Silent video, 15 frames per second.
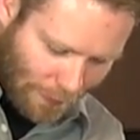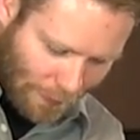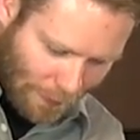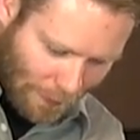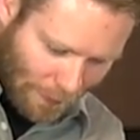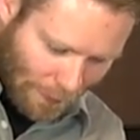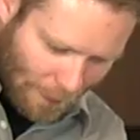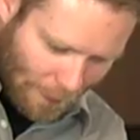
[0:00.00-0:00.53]

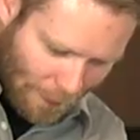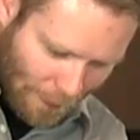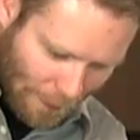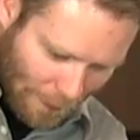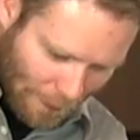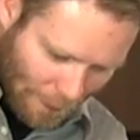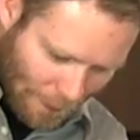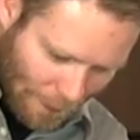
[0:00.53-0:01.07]

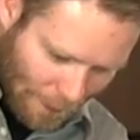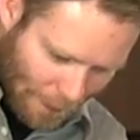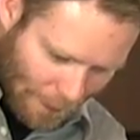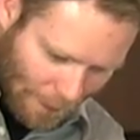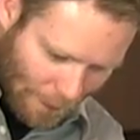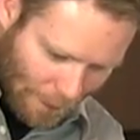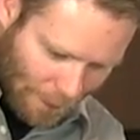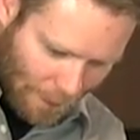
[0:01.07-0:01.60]

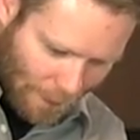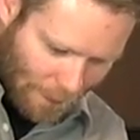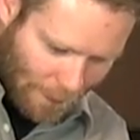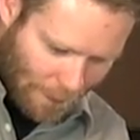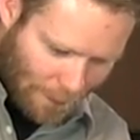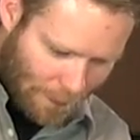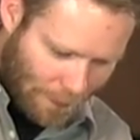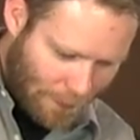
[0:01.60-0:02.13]

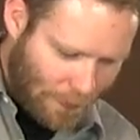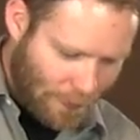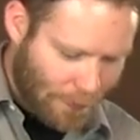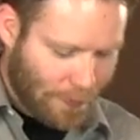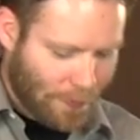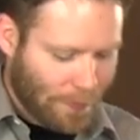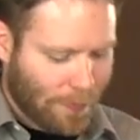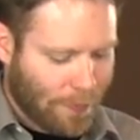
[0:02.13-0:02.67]

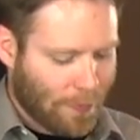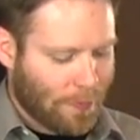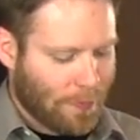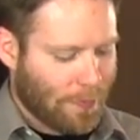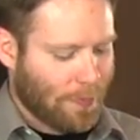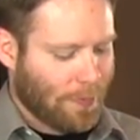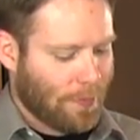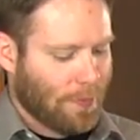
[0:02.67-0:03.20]

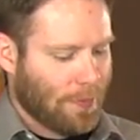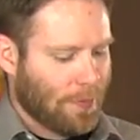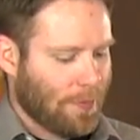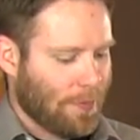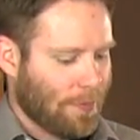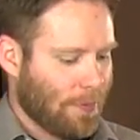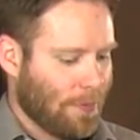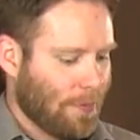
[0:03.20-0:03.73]

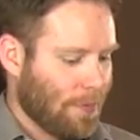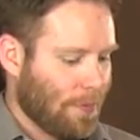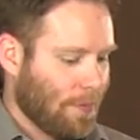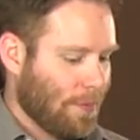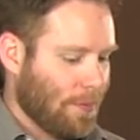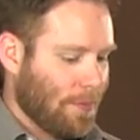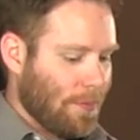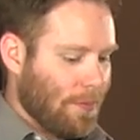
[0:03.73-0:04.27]

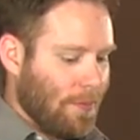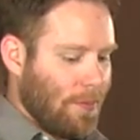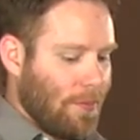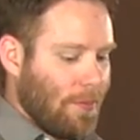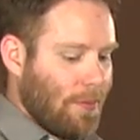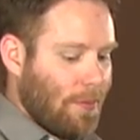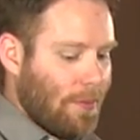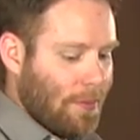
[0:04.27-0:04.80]

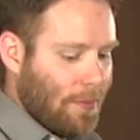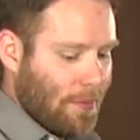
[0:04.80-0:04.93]
The person shown says nothing.